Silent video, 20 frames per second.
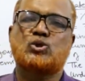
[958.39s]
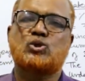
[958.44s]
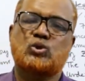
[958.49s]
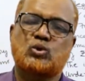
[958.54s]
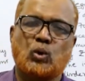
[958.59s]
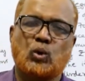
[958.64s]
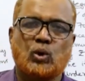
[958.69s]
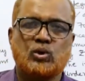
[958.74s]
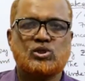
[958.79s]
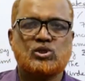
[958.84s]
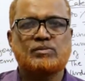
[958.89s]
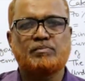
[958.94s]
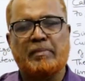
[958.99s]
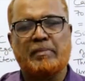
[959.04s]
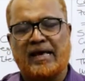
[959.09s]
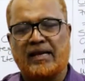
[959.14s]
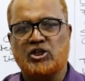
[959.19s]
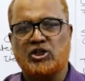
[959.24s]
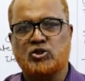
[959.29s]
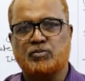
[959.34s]
stores
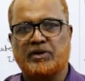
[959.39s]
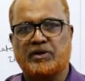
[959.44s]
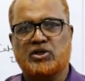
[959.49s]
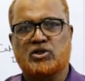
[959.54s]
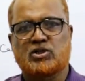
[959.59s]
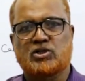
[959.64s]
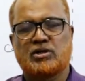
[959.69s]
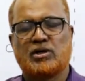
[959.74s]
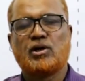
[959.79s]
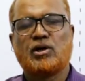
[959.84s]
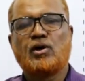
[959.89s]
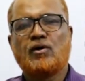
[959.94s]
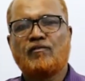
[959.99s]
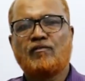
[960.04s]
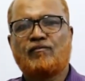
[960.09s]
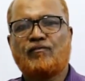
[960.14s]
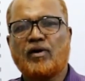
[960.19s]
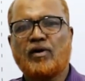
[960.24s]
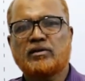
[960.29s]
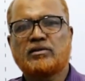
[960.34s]
management.
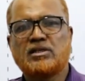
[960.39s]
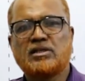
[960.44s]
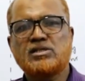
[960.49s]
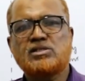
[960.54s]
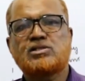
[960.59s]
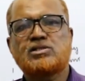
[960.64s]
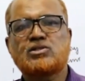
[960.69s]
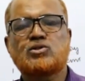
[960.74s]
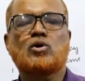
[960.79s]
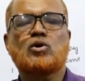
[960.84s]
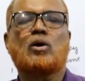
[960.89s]
For this